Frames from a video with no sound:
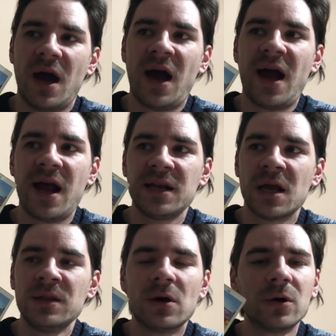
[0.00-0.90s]

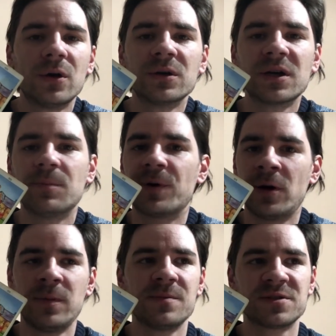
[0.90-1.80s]
And no longer
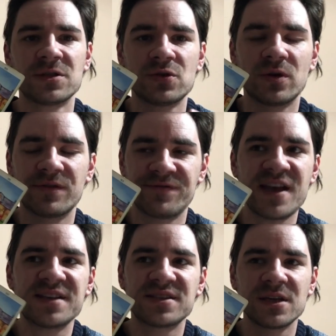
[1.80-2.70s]
problems that you are
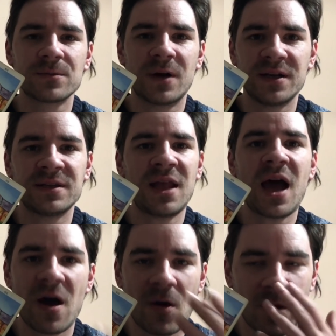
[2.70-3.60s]
facing right
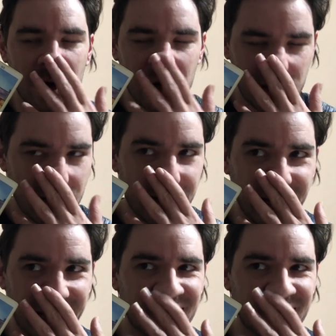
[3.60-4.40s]
now uh,